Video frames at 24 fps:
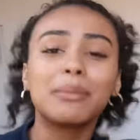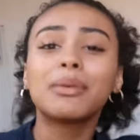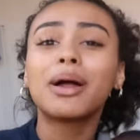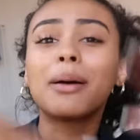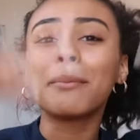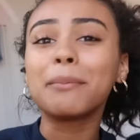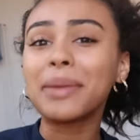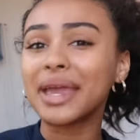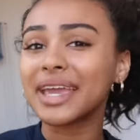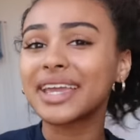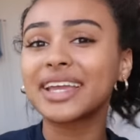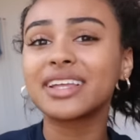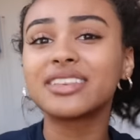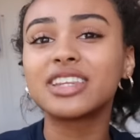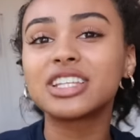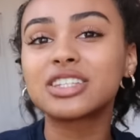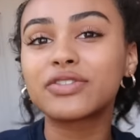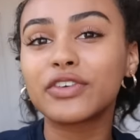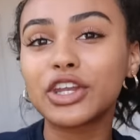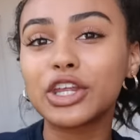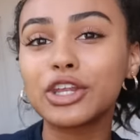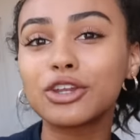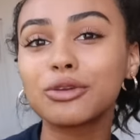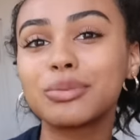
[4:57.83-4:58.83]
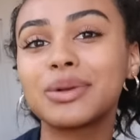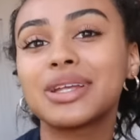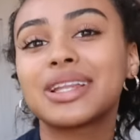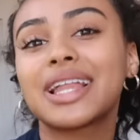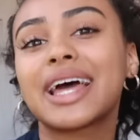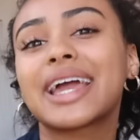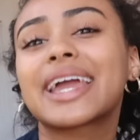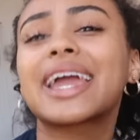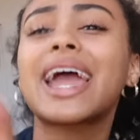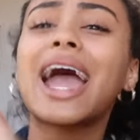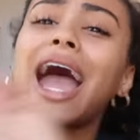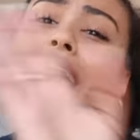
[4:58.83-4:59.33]
I'm not making this video to be
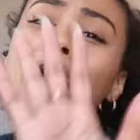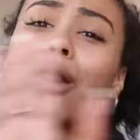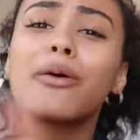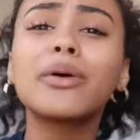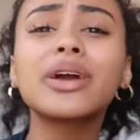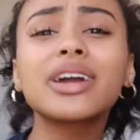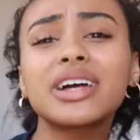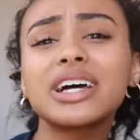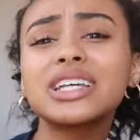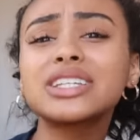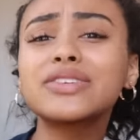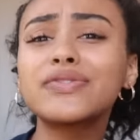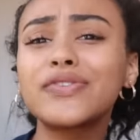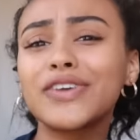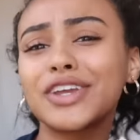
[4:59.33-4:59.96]
like, hourglass